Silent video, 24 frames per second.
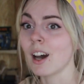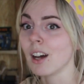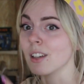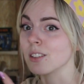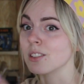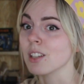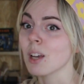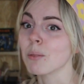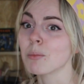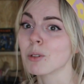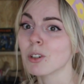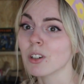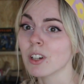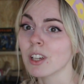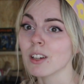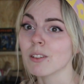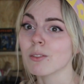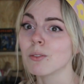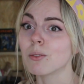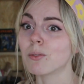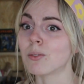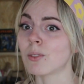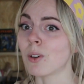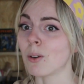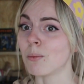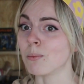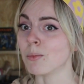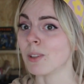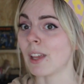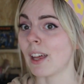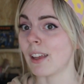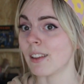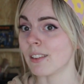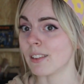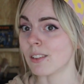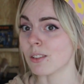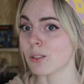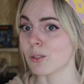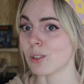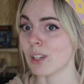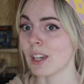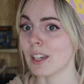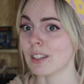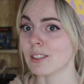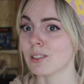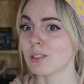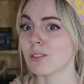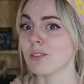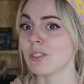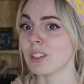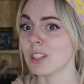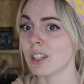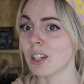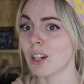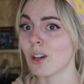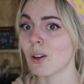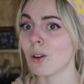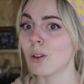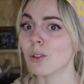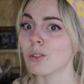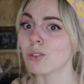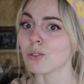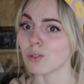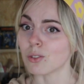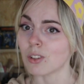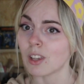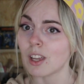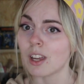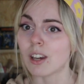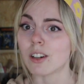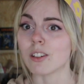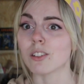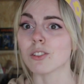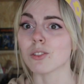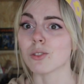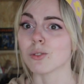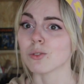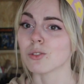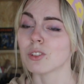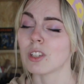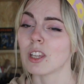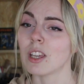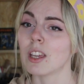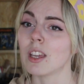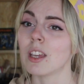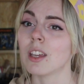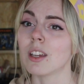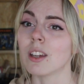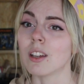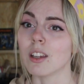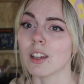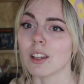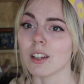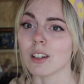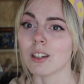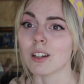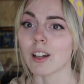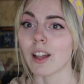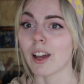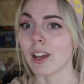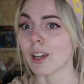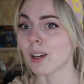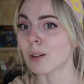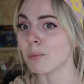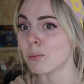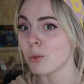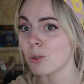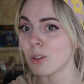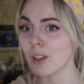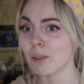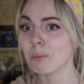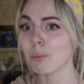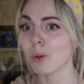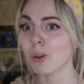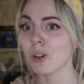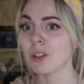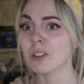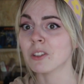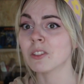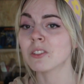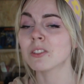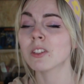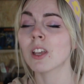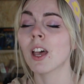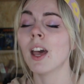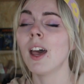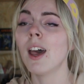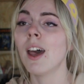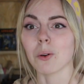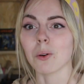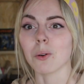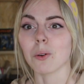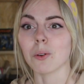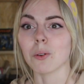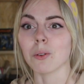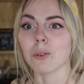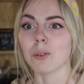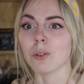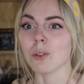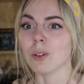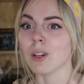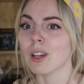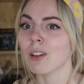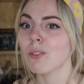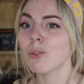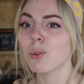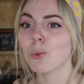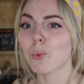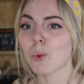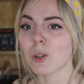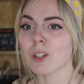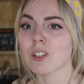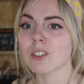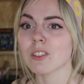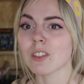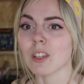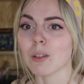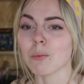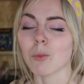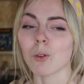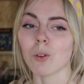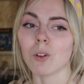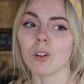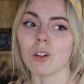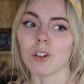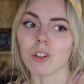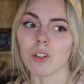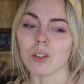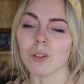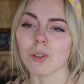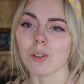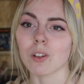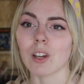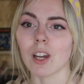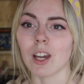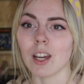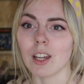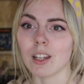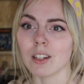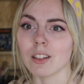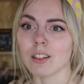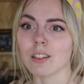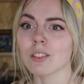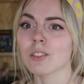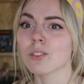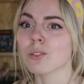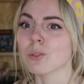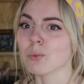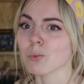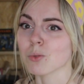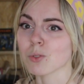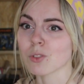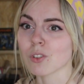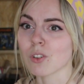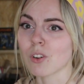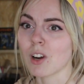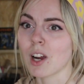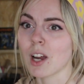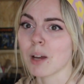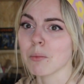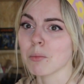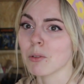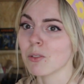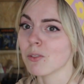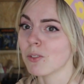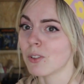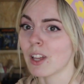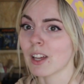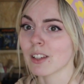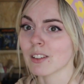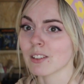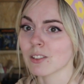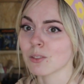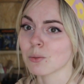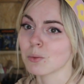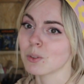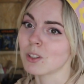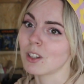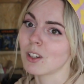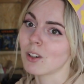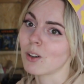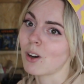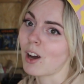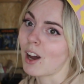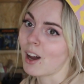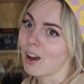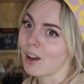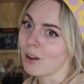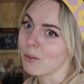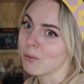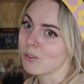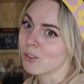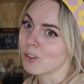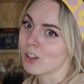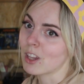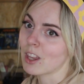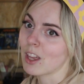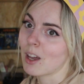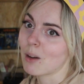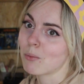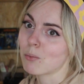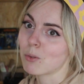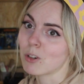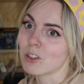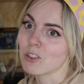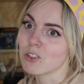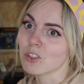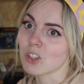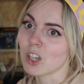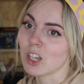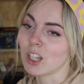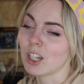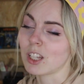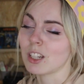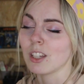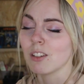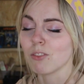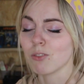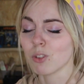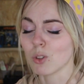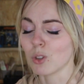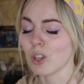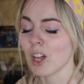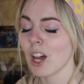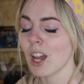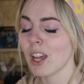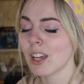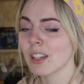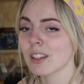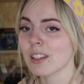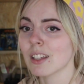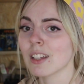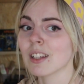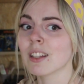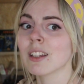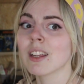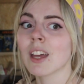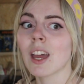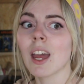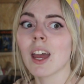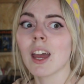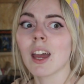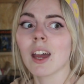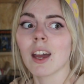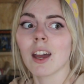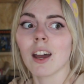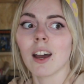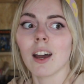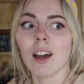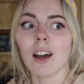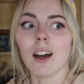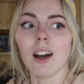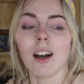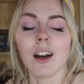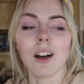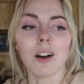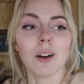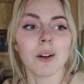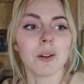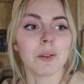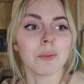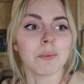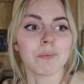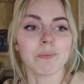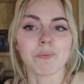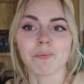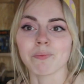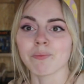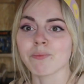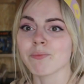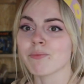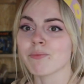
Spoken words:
summary from that today's video to there, to see in bullet points. So if you want to see more, you can subscribe if you like this video. I really appreciate it if you liked it. You